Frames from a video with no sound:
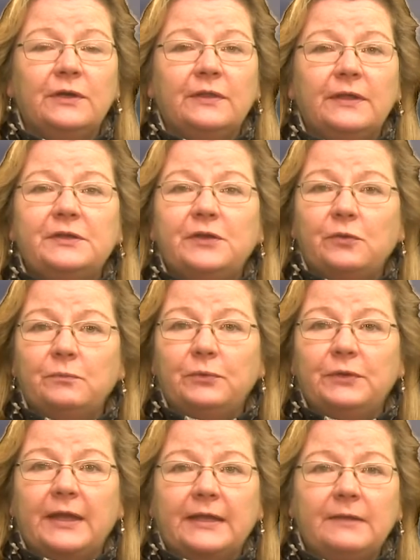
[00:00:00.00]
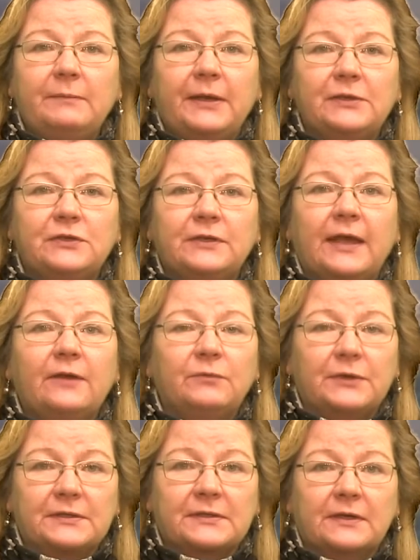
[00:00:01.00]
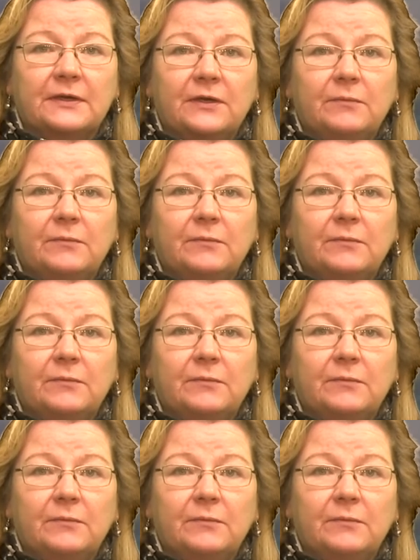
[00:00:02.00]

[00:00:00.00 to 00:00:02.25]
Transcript: they don't put any patient at risk,